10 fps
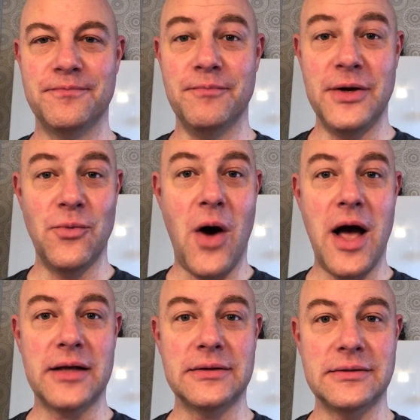
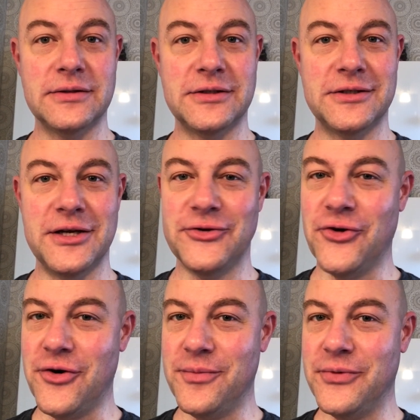Meanwhile, stay
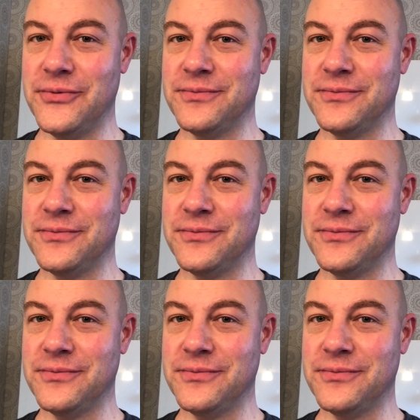sharp.